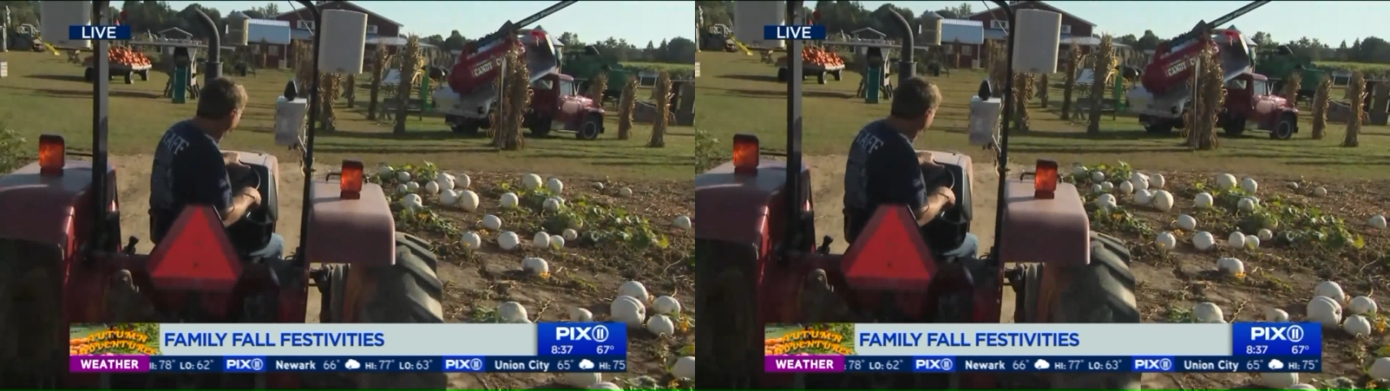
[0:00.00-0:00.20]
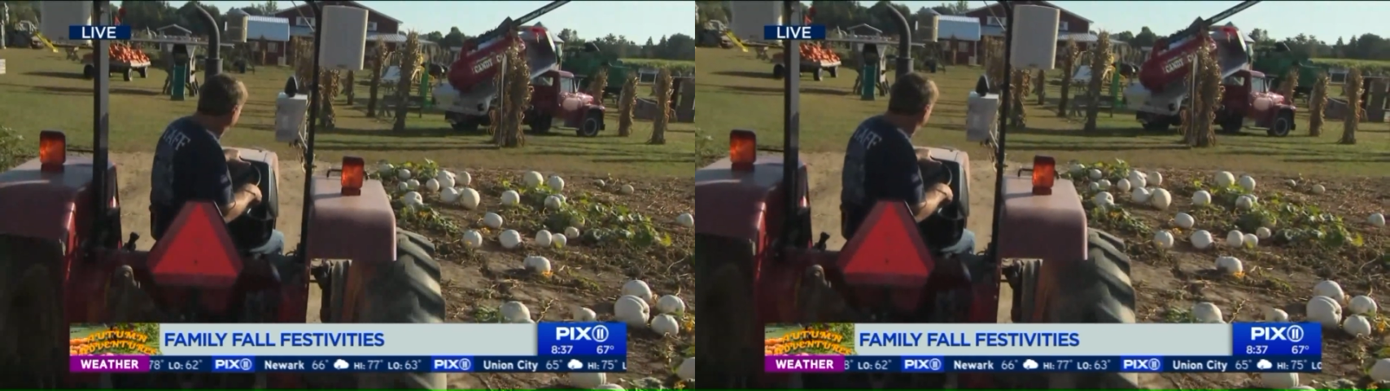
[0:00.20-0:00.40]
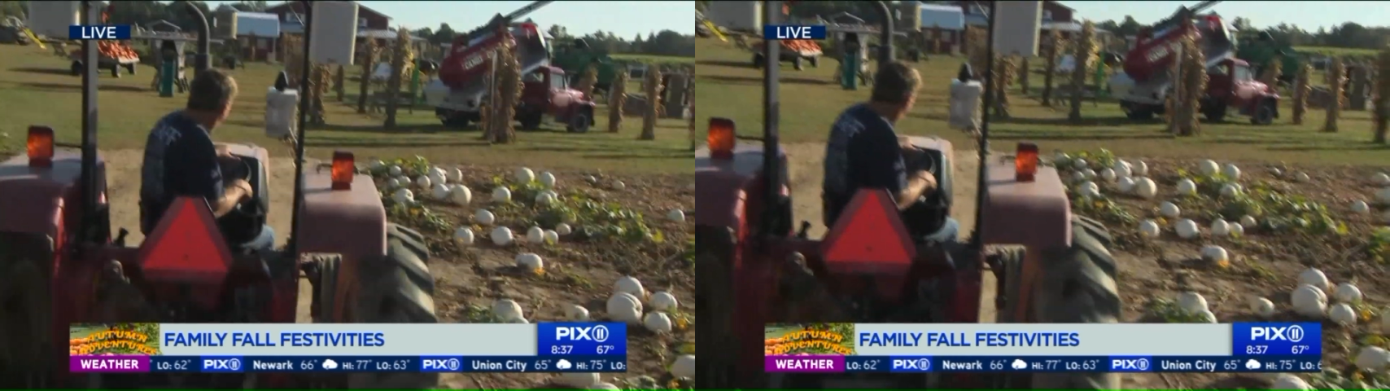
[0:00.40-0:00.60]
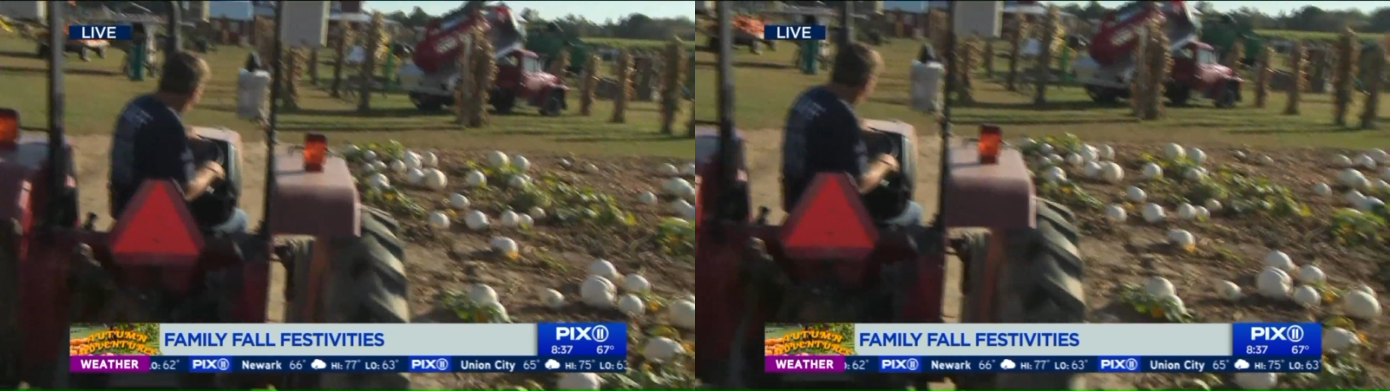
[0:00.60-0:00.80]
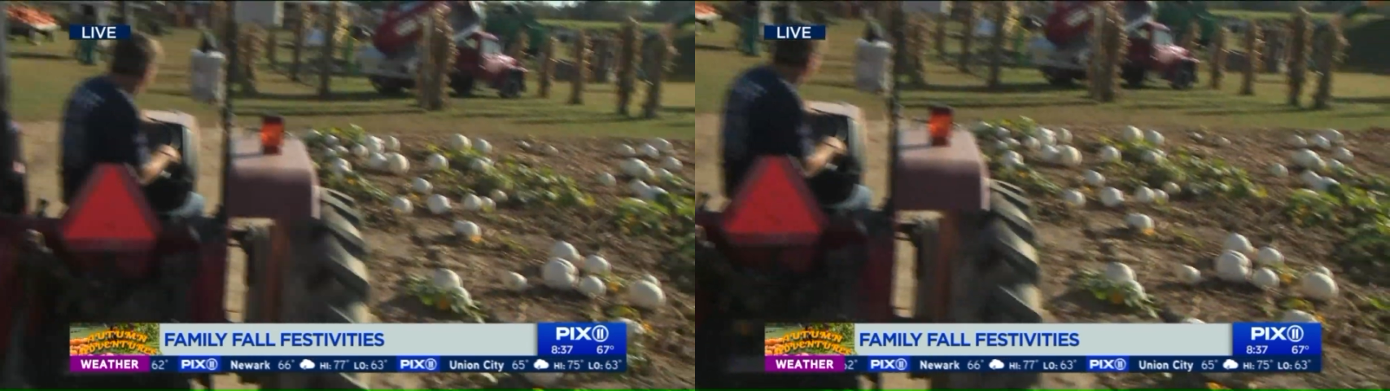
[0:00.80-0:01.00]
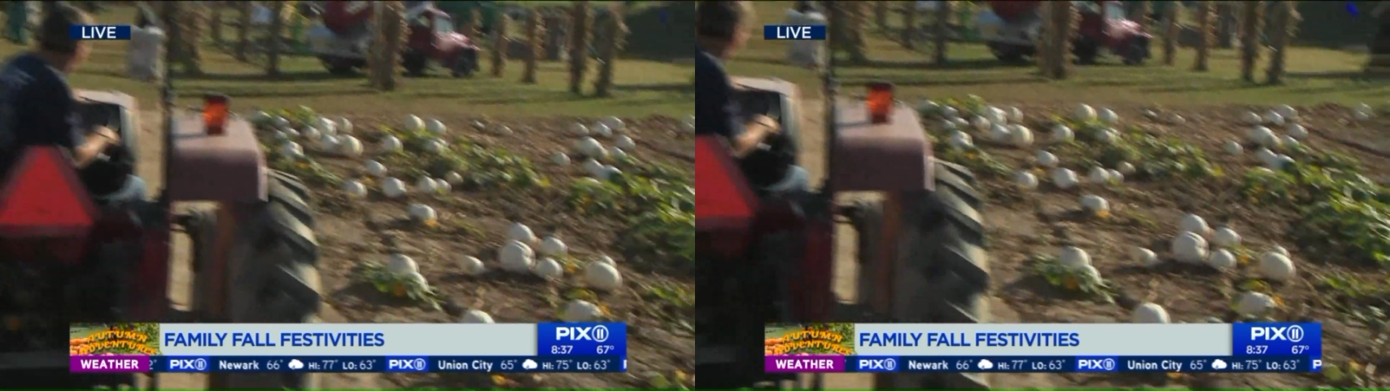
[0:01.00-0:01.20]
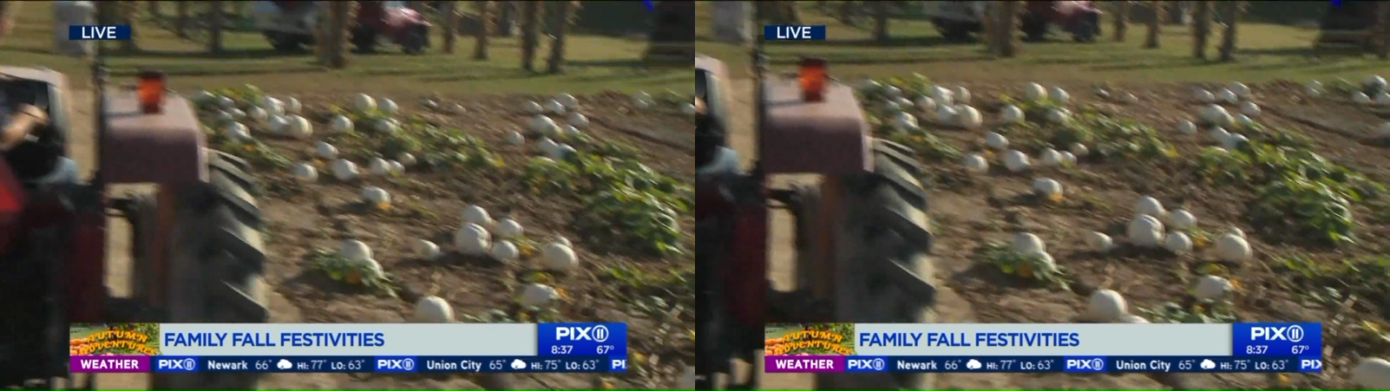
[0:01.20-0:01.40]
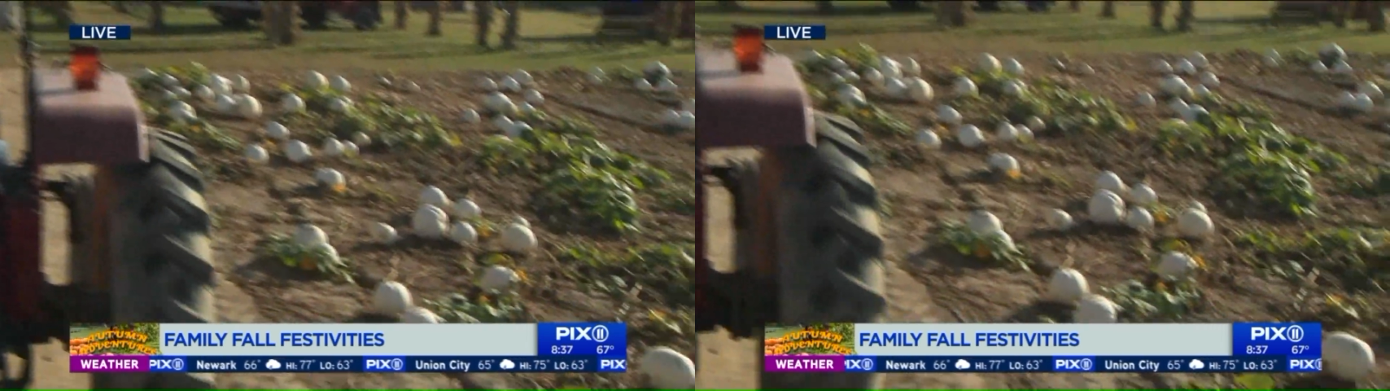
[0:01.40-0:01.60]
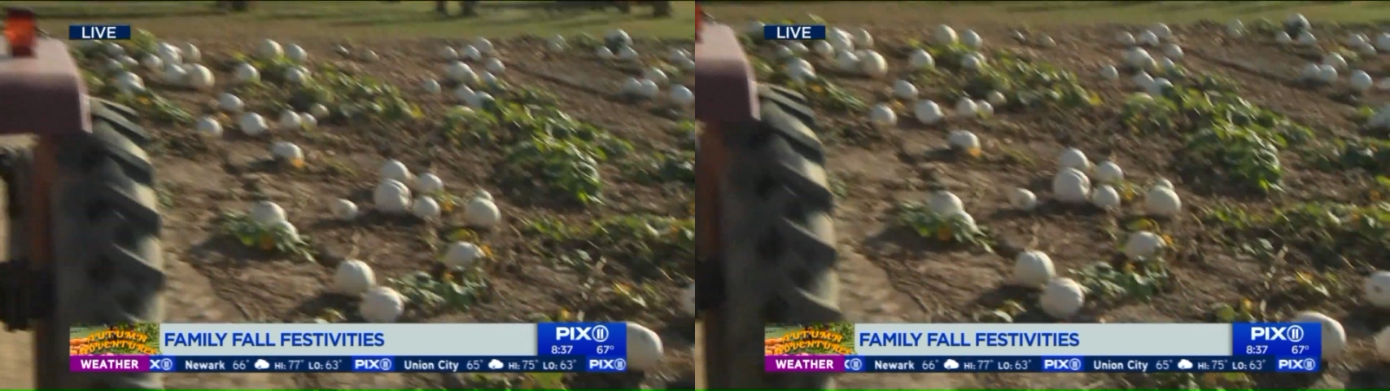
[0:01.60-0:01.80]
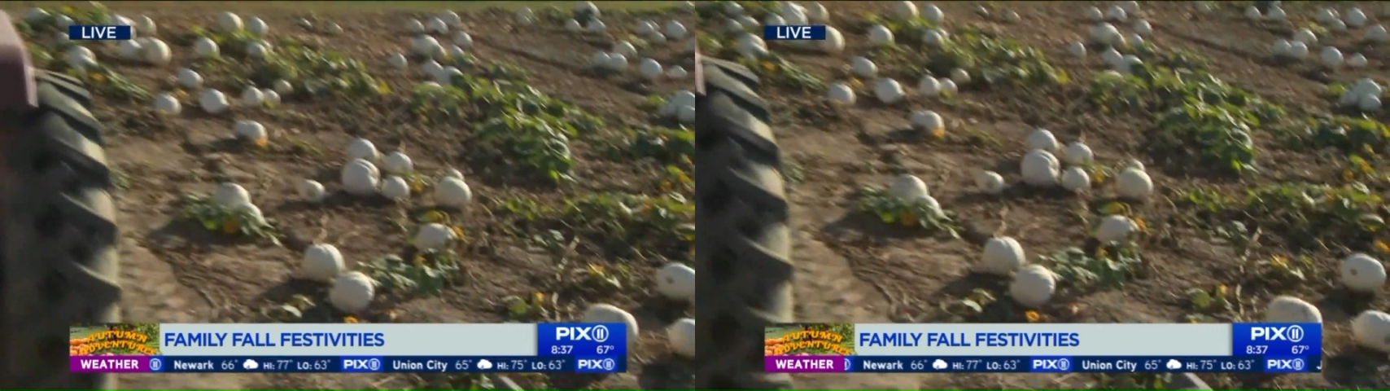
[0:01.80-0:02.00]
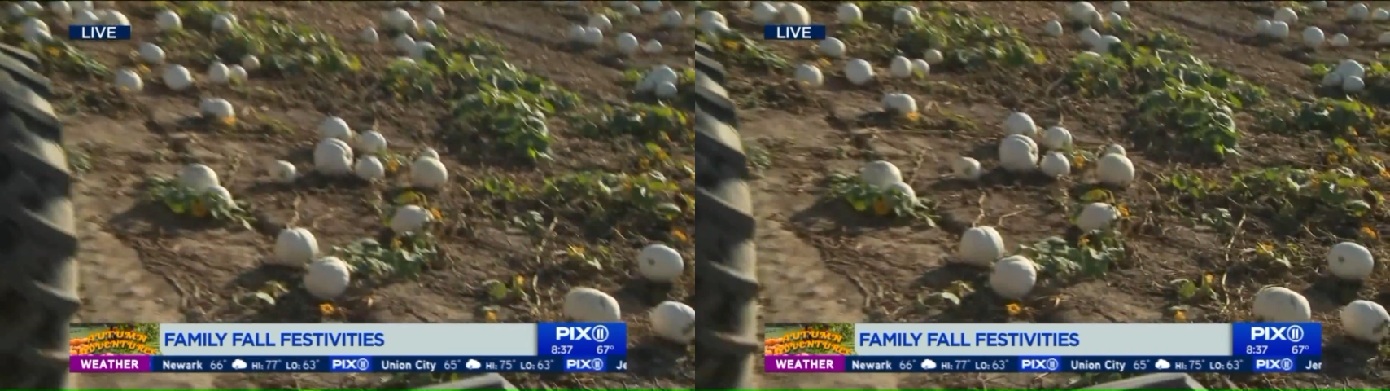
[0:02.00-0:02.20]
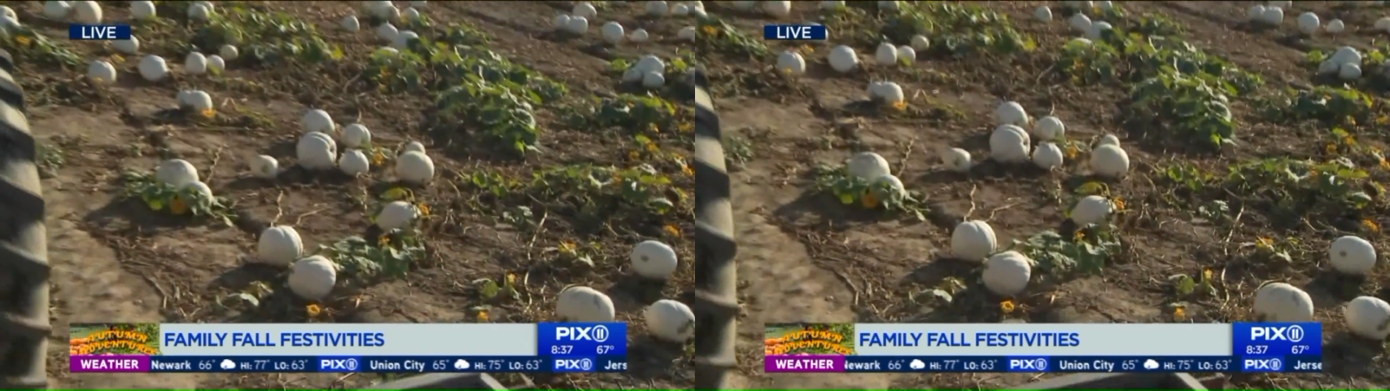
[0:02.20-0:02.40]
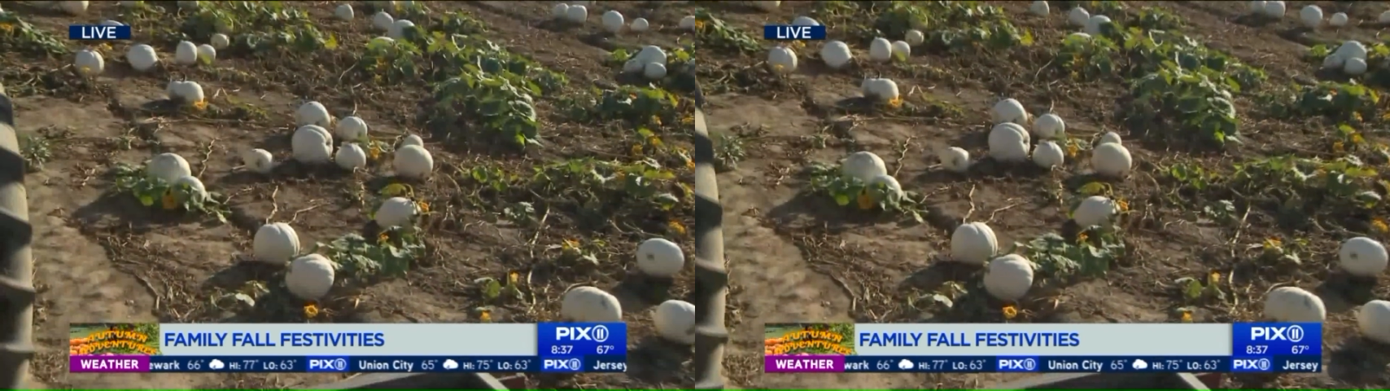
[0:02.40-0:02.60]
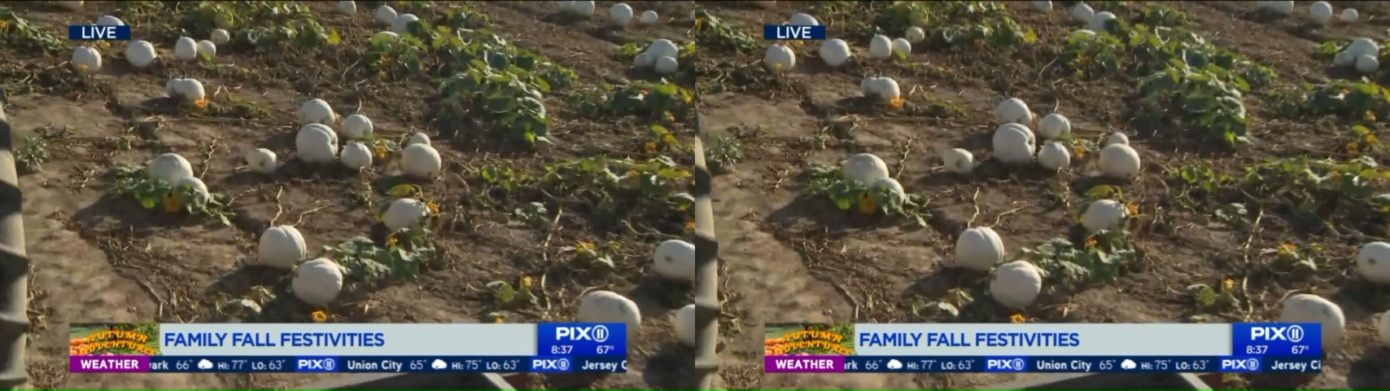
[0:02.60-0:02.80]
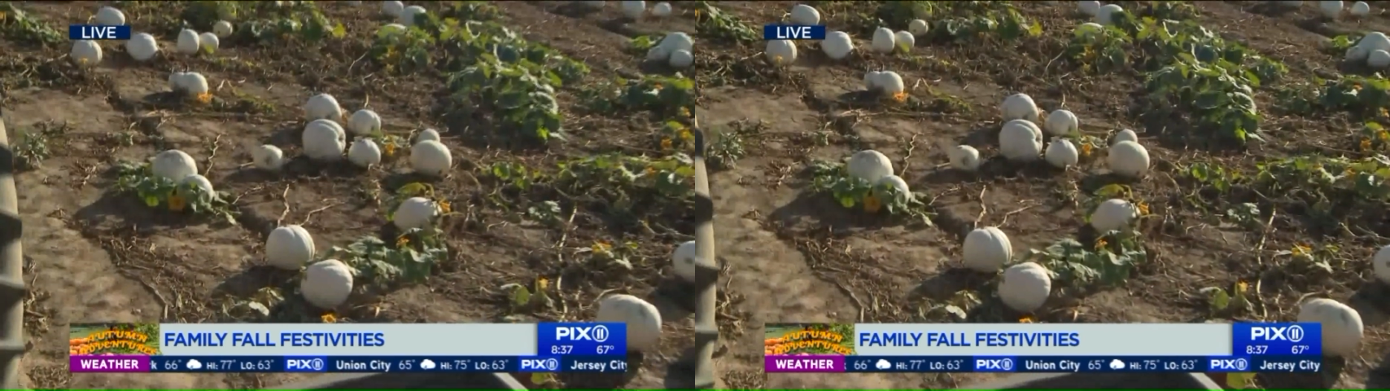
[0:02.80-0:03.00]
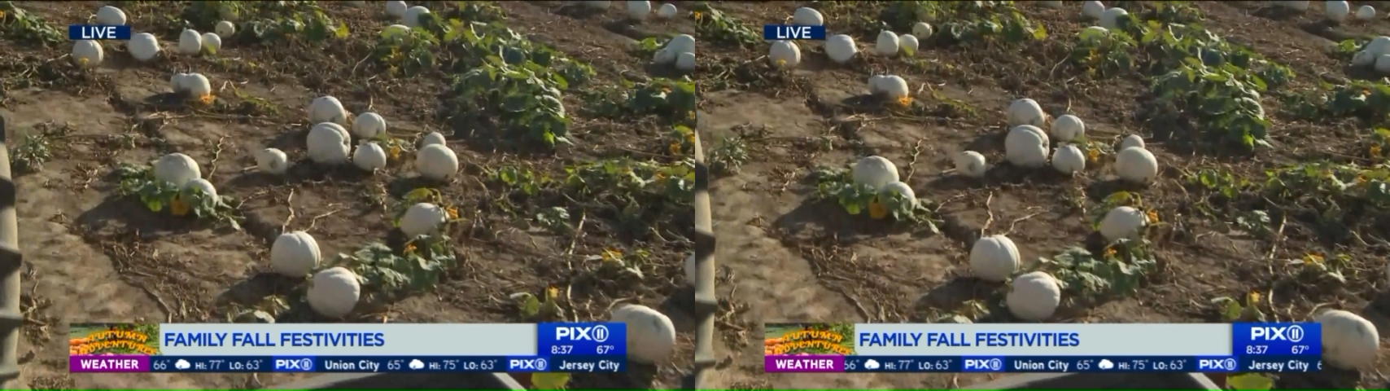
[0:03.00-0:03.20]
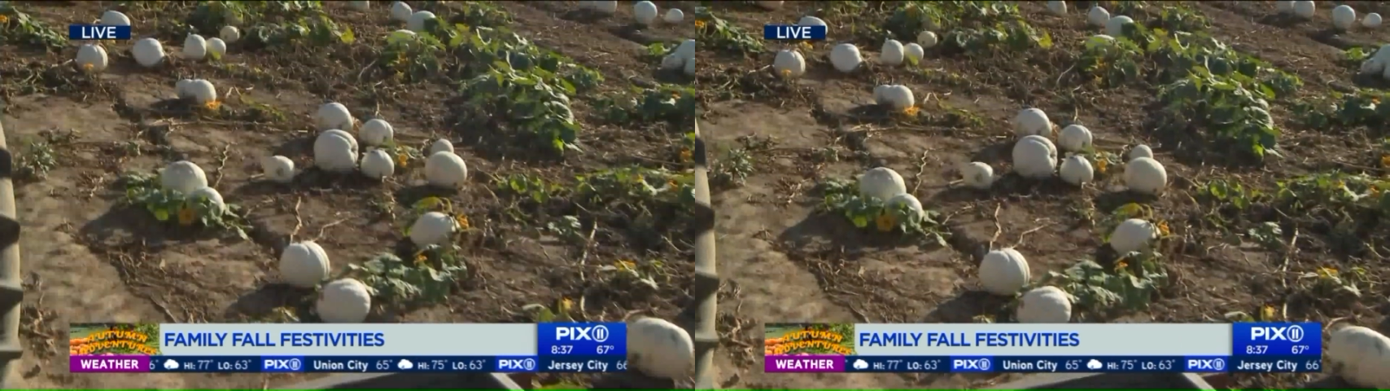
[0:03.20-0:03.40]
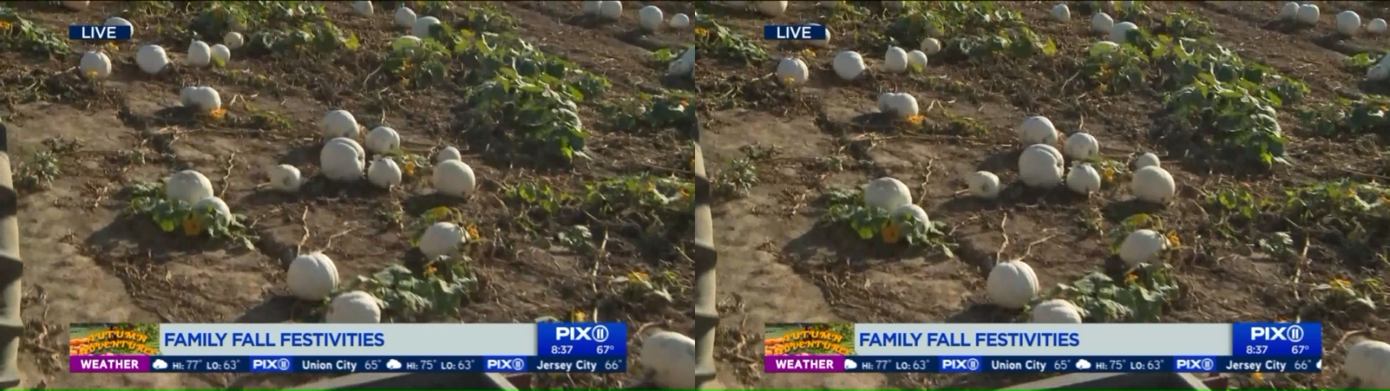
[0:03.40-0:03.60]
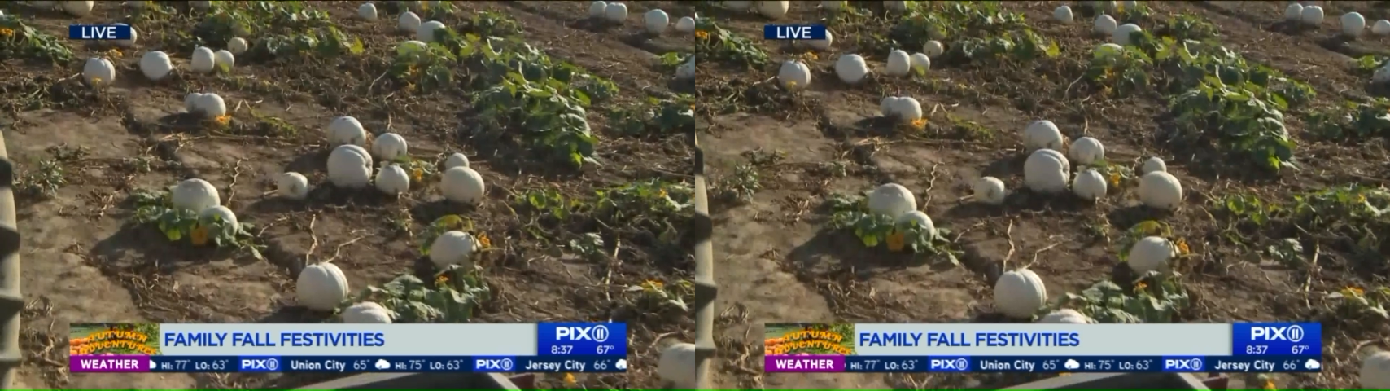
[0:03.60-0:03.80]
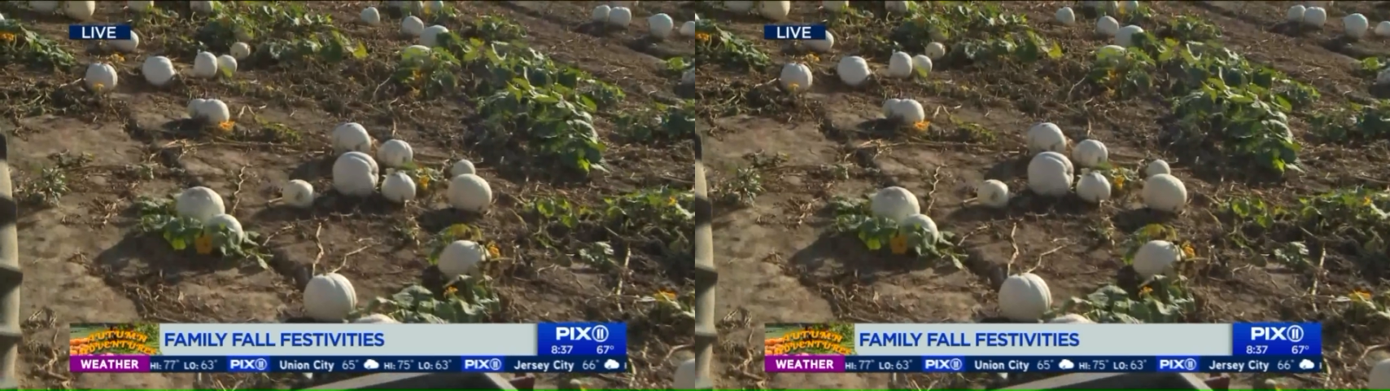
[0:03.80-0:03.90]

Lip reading: [unreadable: no face in view]